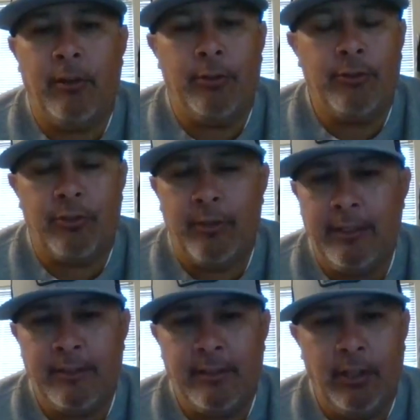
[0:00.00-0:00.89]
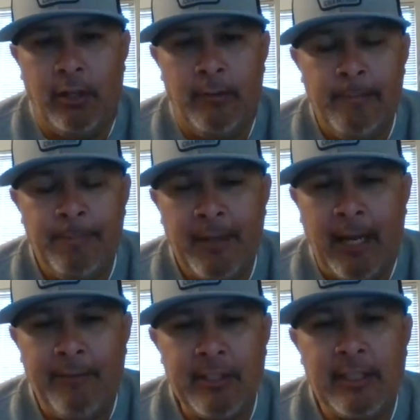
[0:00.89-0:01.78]
Ostry is,
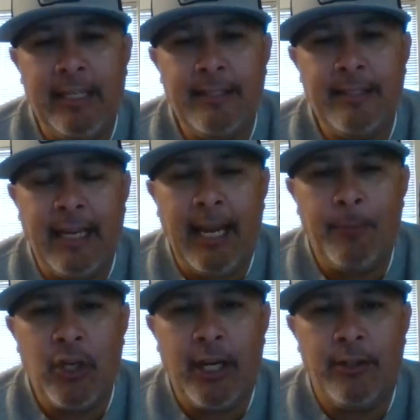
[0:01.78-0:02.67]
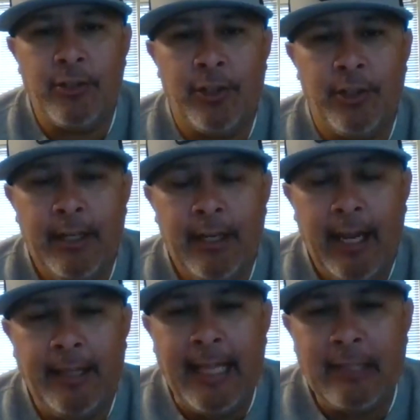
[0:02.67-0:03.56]
obviously he's a game changer,
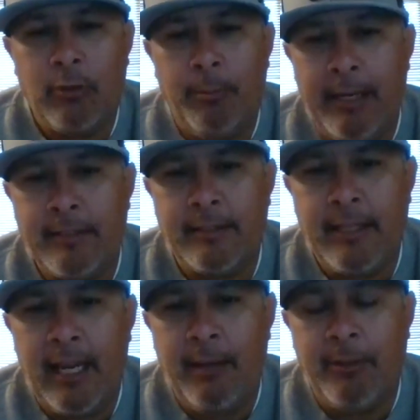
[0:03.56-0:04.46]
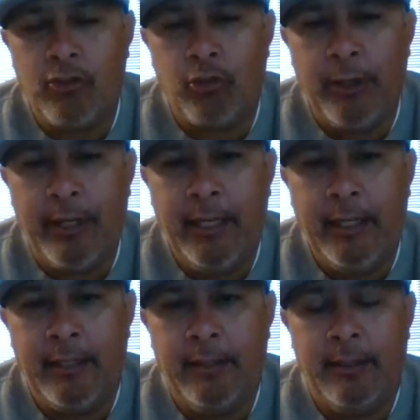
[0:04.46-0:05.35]
and that's what makes this game
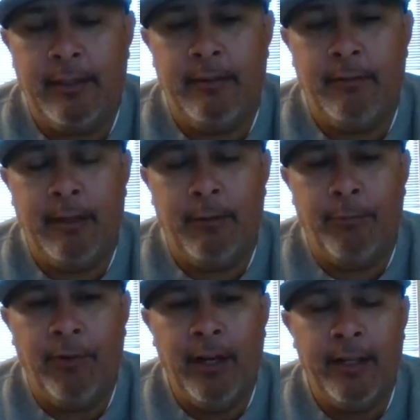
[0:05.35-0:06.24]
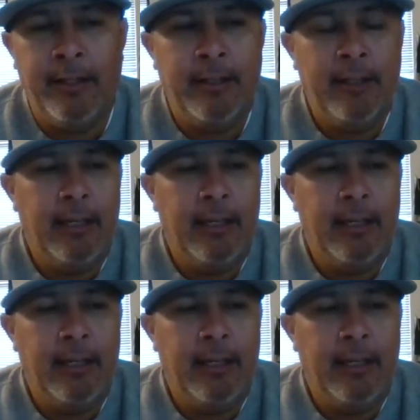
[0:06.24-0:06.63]
intriguing and fun.